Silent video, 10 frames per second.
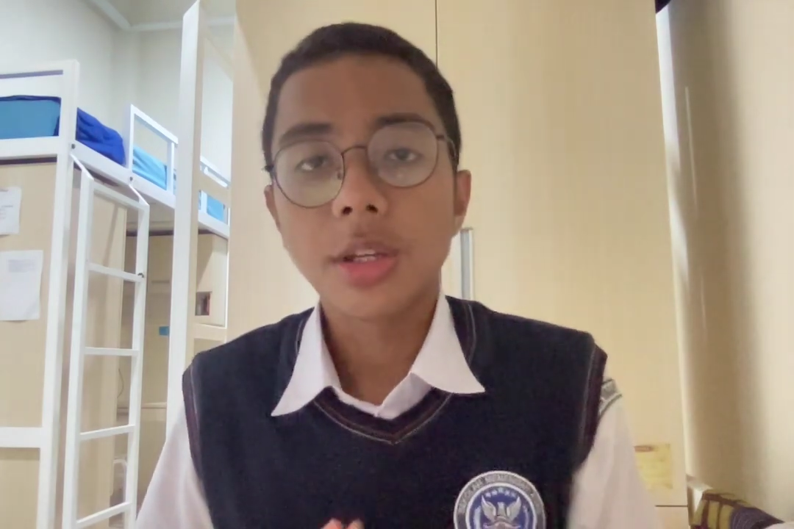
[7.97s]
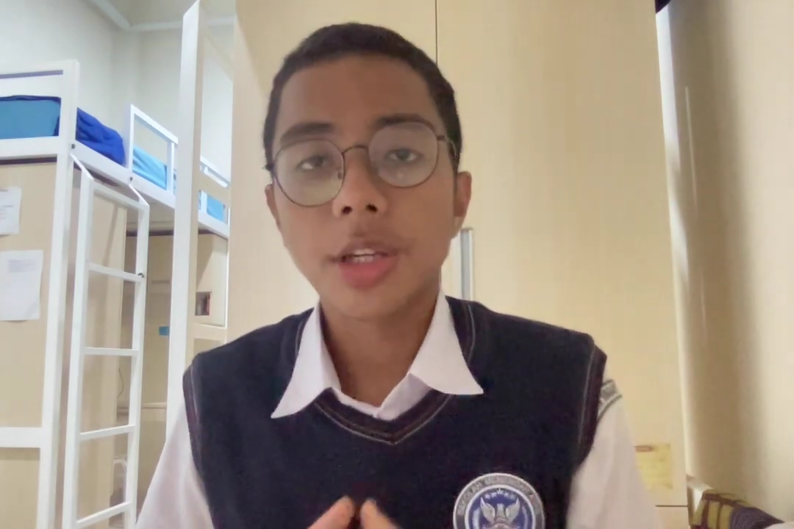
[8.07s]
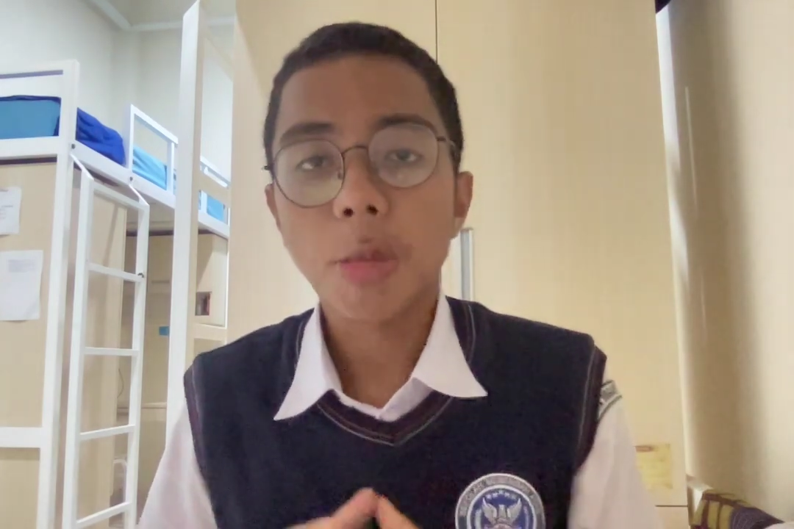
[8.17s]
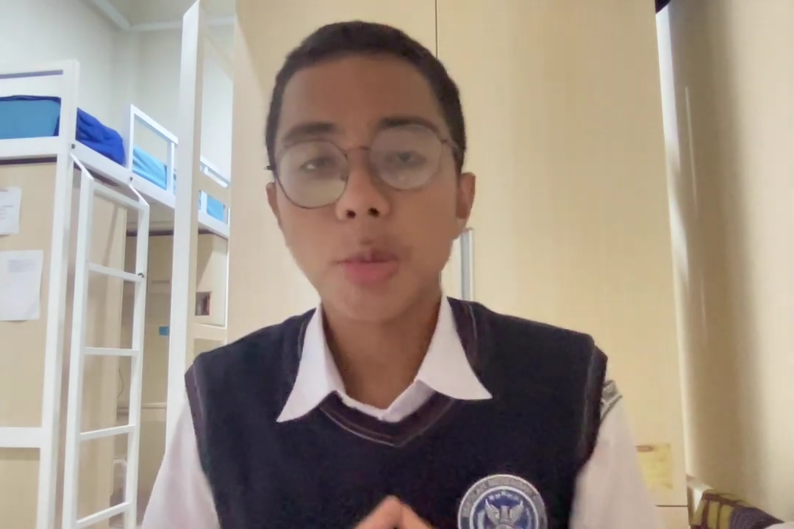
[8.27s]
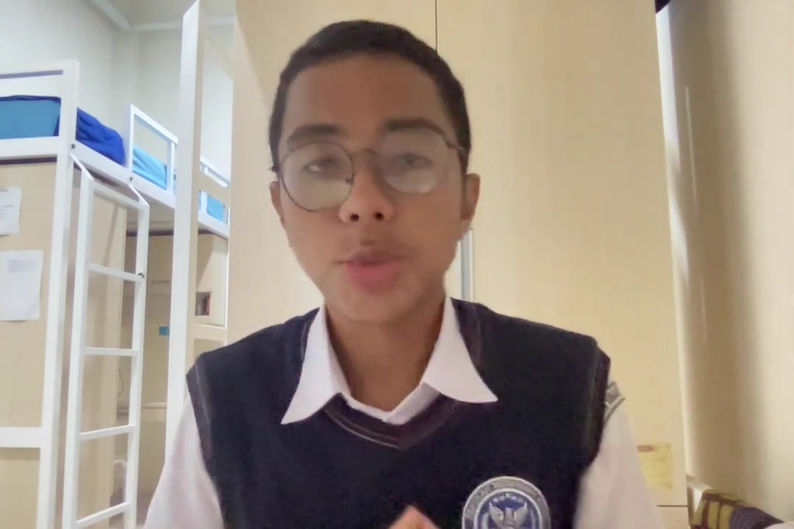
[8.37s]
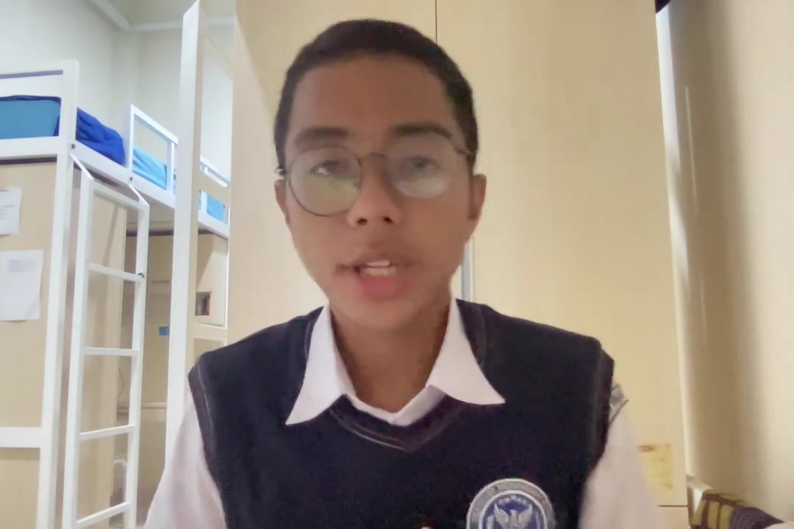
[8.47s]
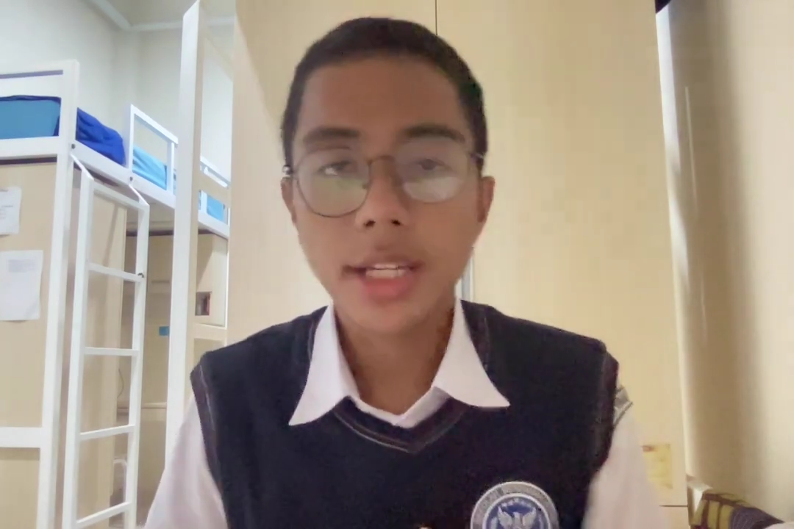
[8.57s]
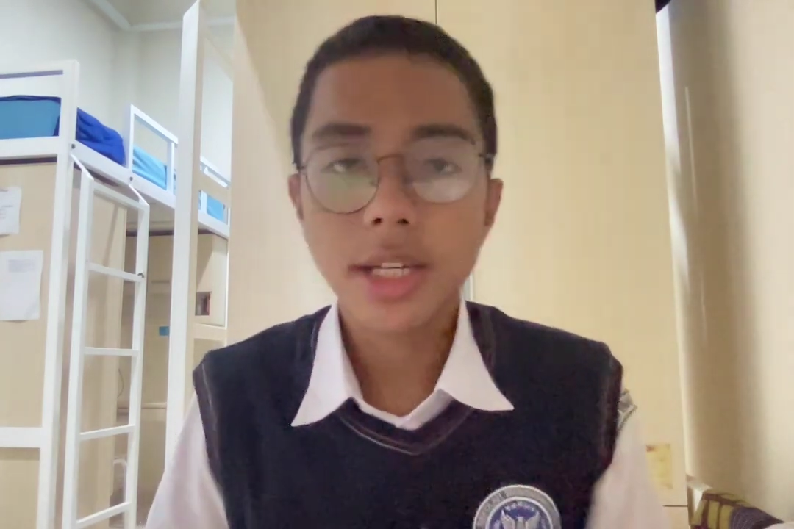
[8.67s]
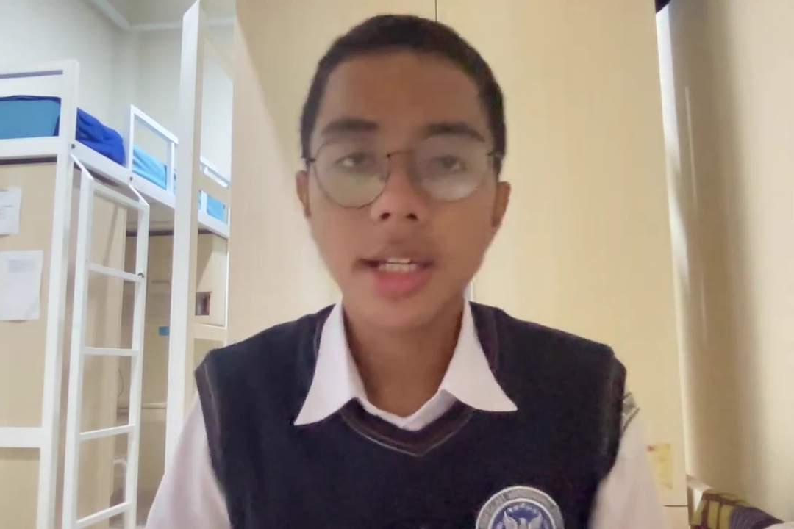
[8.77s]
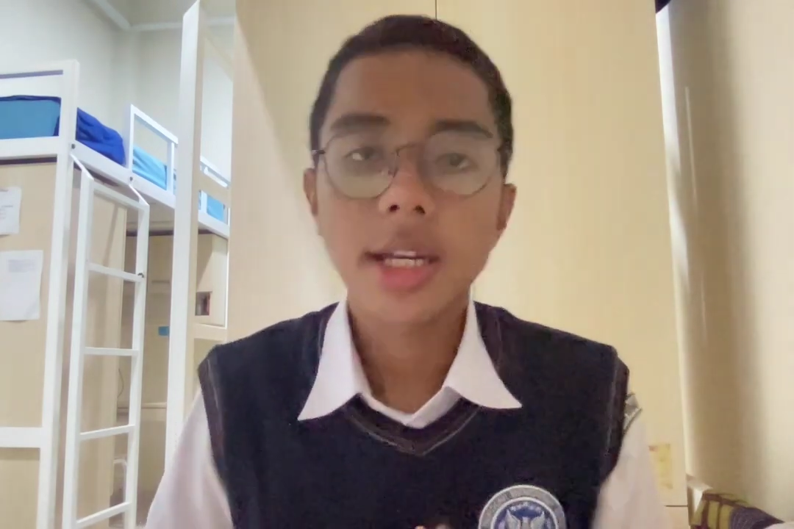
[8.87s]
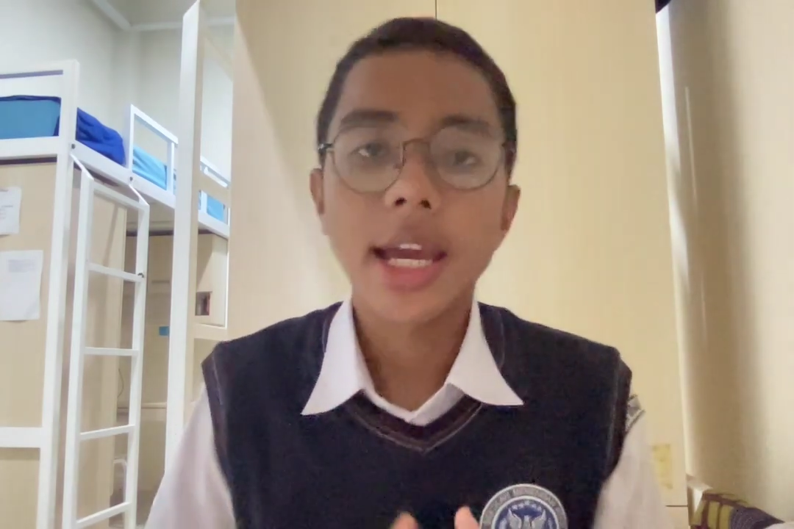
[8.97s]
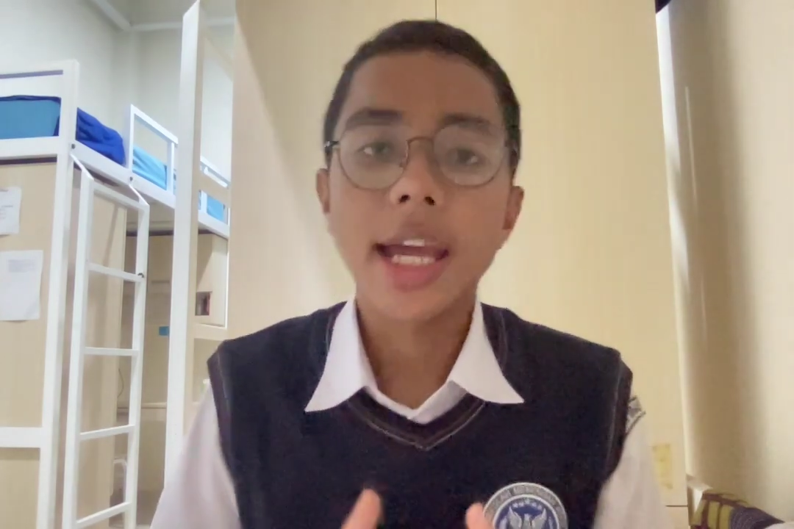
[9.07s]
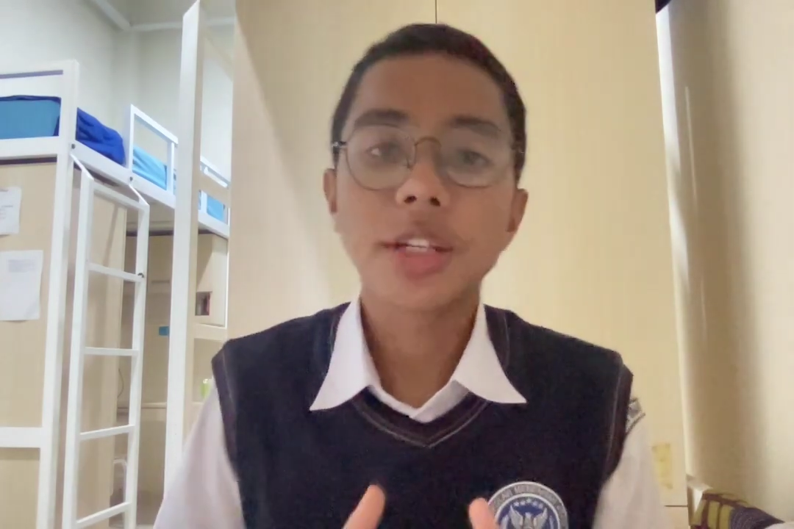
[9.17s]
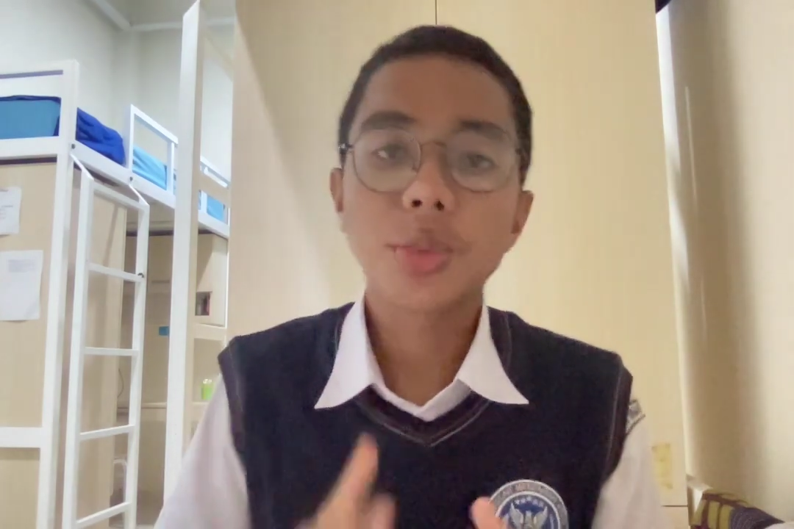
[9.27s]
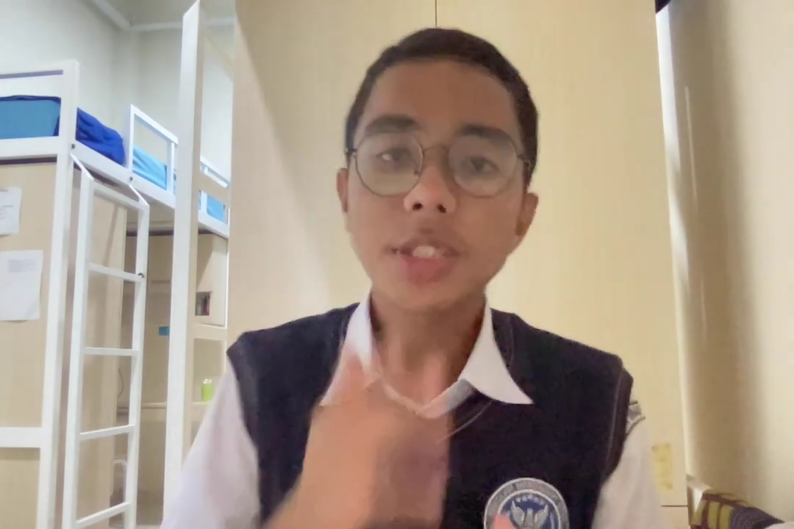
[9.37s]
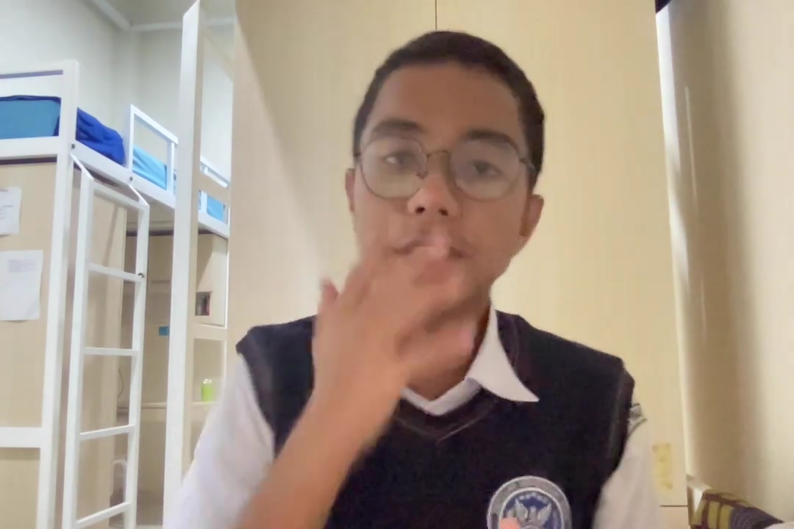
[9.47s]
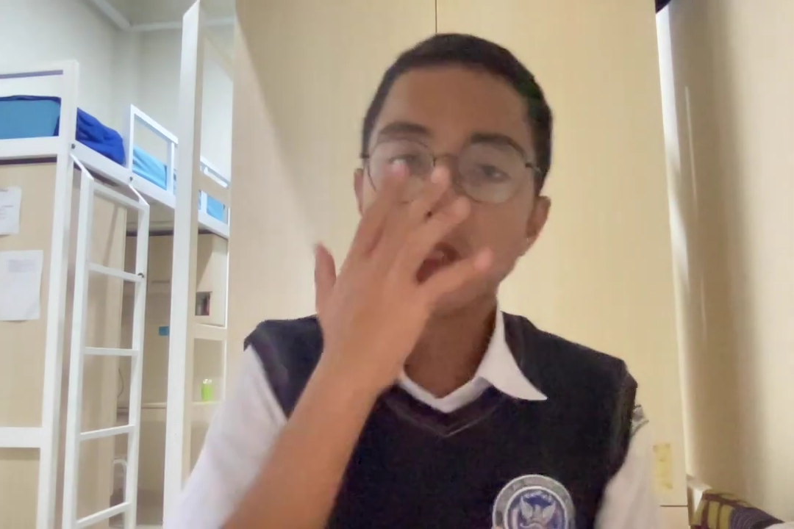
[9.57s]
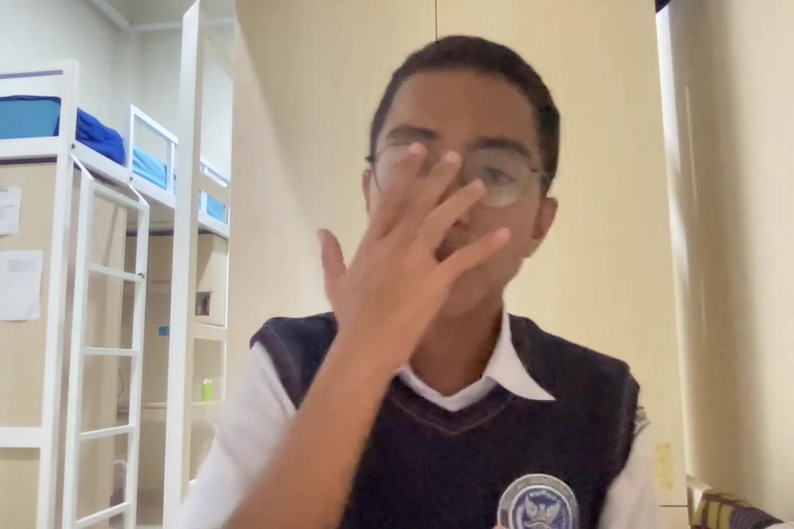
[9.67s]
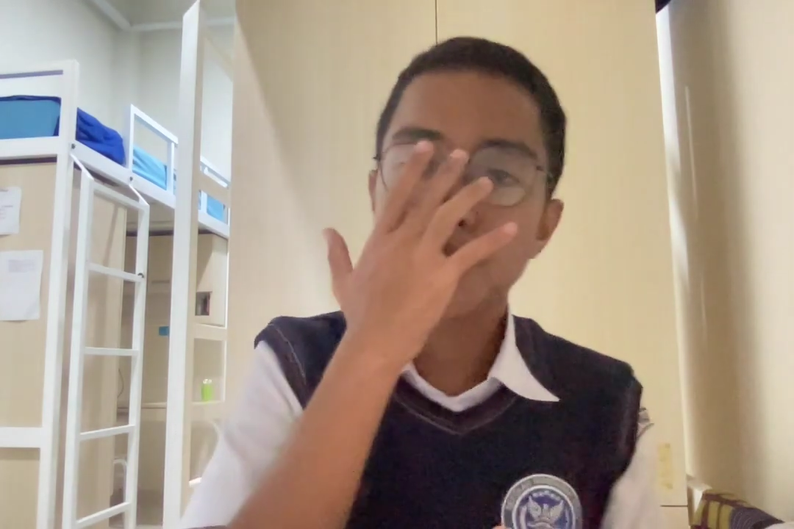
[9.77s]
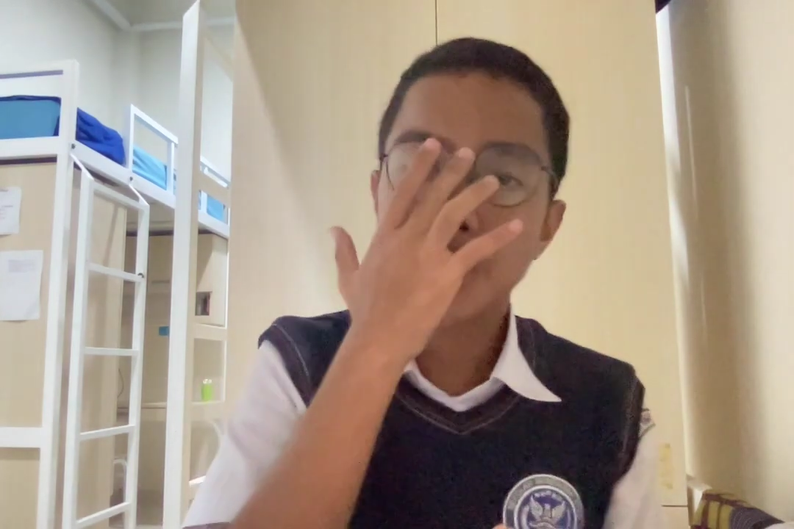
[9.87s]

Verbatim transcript: Namo Buddhaya, and greetings of